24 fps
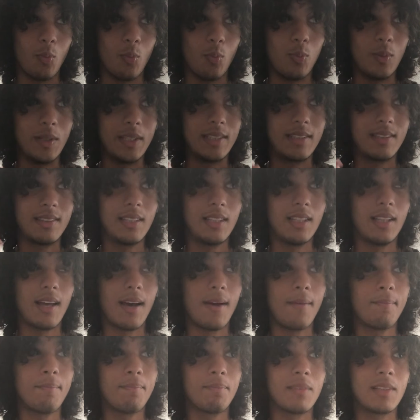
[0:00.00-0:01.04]
We see
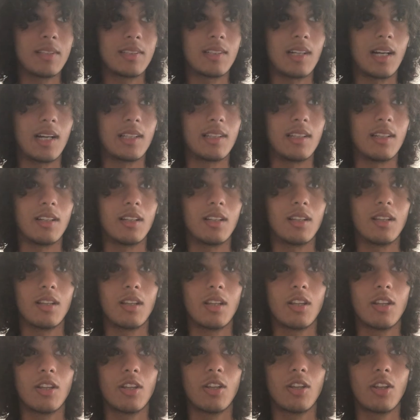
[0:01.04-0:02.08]
them starting
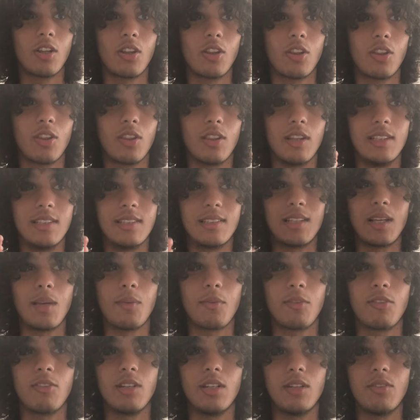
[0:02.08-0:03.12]
the same
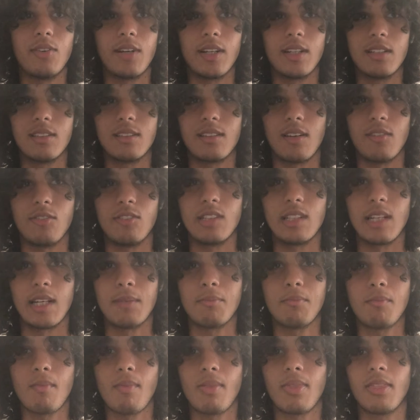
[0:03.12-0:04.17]
3 defenders every time
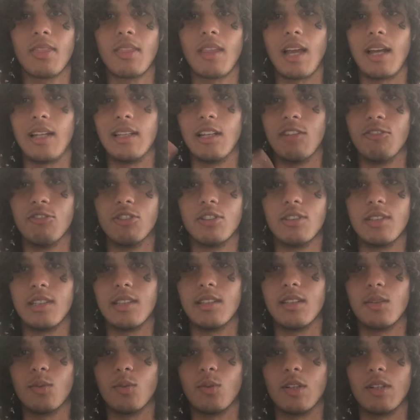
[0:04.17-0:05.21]
and then
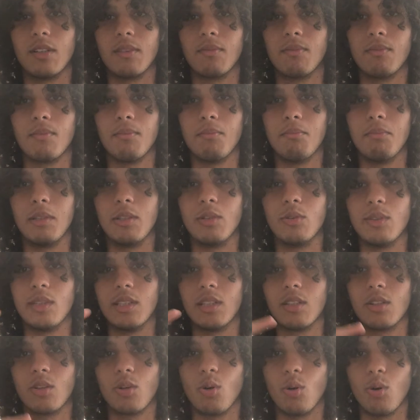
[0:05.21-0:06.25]
rotating one
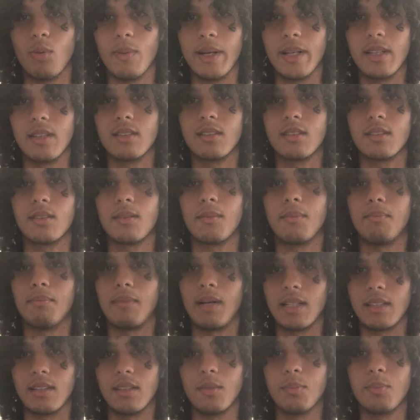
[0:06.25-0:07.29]
between Gomez,
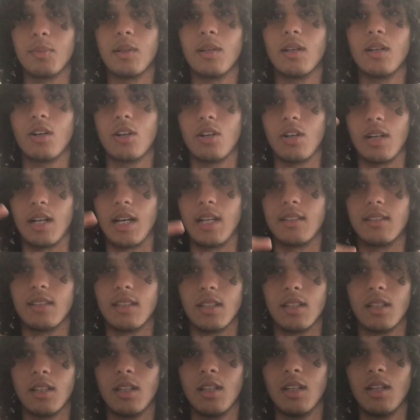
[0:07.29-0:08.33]
Matip, Konate.
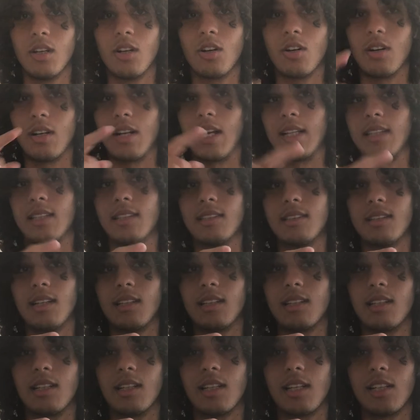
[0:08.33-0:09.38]
Konate
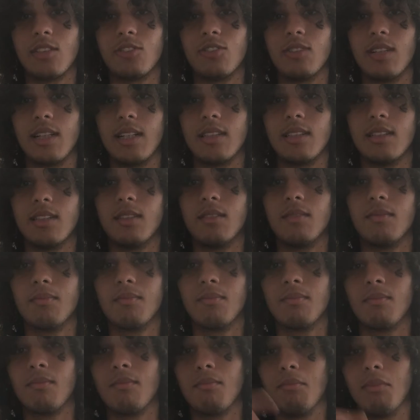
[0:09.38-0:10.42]
started against United.
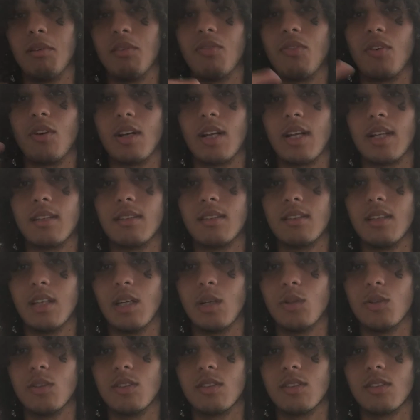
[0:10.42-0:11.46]
Before that, it
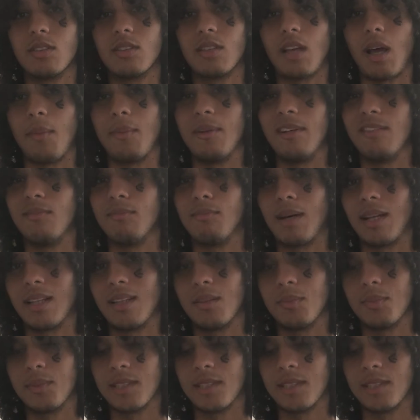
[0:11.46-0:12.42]
was, I believe, Matip